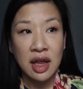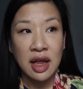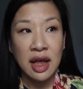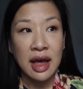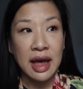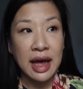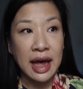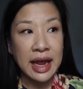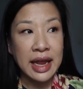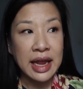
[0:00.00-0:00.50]

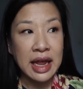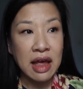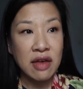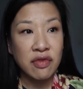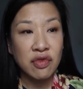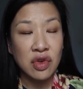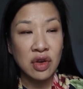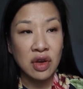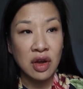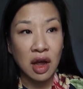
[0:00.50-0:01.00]
I
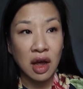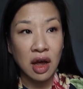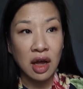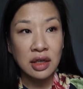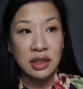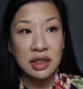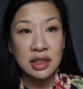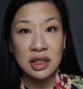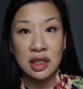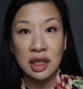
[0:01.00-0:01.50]
have
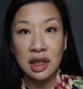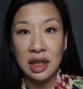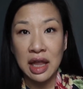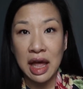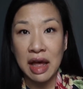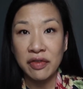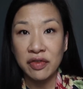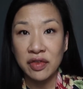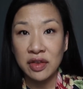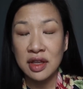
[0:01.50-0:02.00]
not
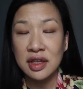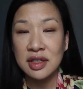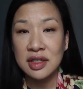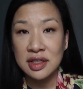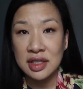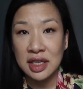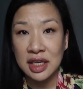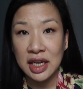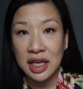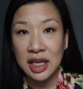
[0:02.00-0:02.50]
left this
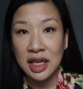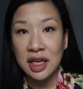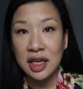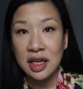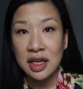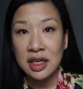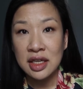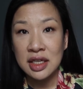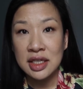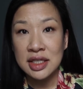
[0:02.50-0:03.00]
city
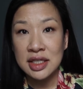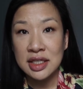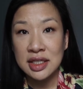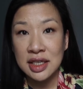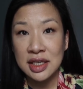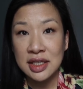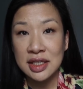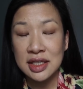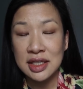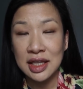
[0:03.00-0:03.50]

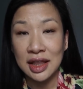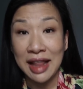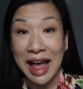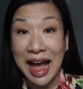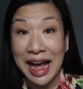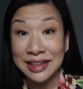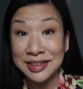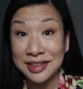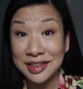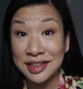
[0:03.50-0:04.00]
since
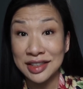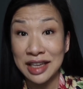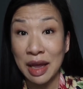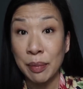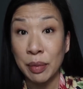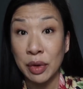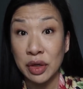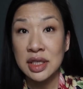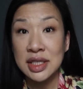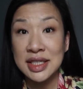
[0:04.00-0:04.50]
last
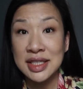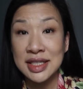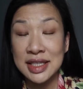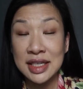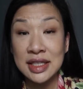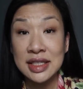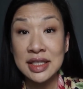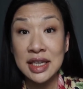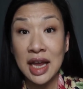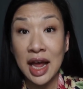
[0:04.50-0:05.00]
December,
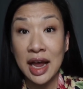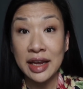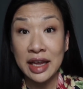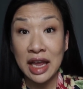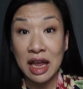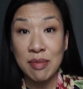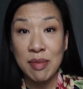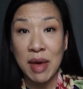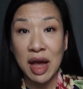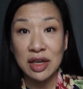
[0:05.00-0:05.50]
since I
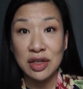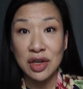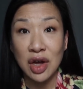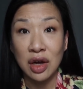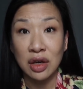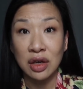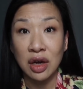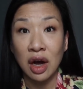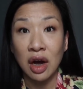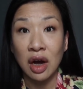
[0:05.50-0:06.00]
came back to
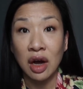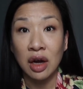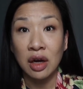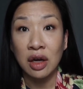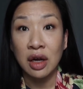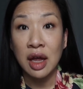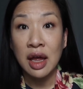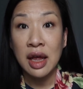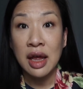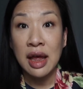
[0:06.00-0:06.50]
Hong
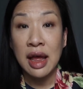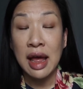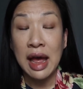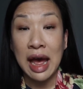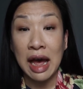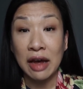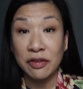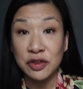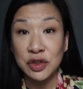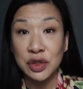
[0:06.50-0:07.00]
Kong
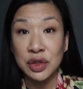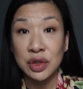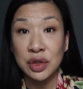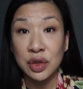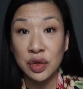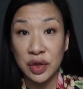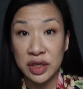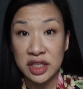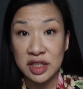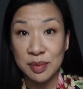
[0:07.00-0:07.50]
after
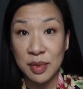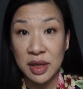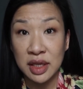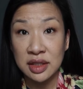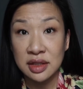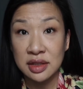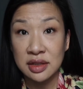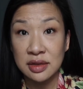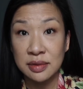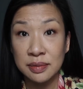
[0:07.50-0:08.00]

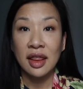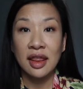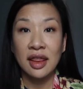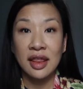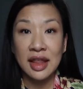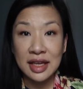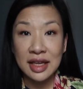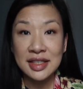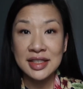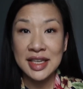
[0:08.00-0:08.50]
Christmas.
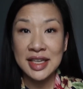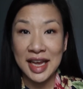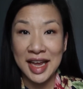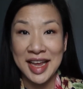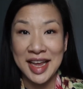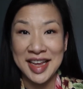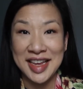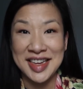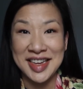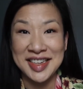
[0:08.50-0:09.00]
This
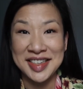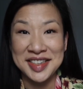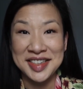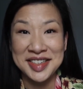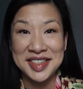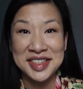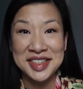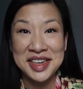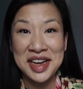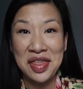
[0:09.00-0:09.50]

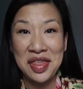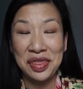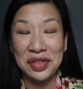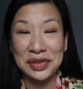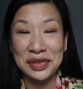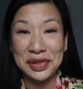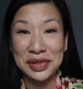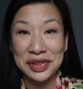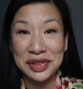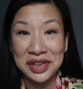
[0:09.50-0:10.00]
is the
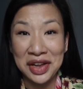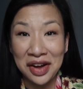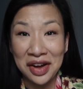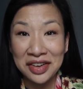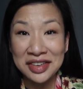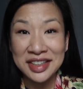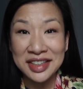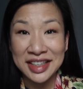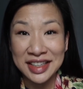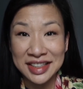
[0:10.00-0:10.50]

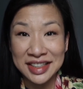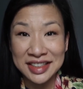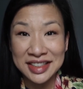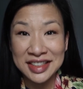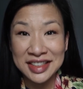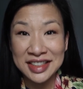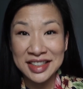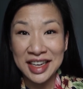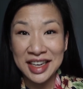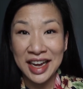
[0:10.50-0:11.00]

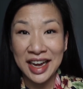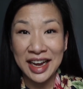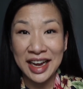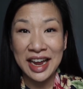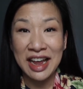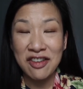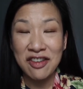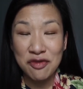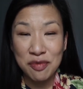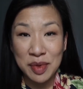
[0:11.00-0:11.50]
longest I
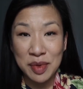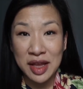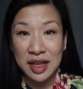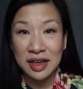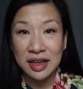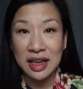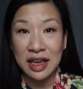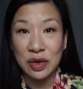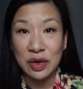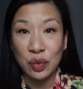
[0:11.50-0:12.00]
have
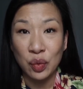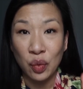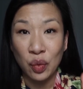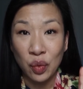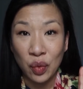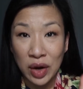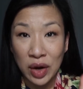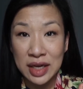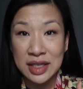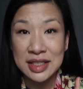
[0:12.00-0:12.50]
been in
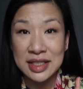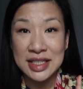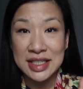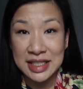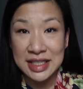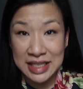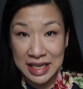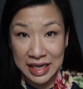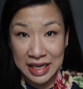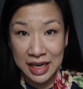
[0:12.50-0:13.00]
one
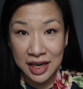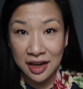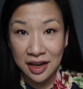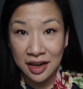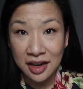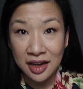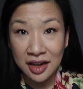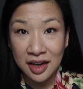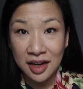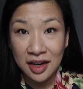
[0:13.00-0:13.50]
city,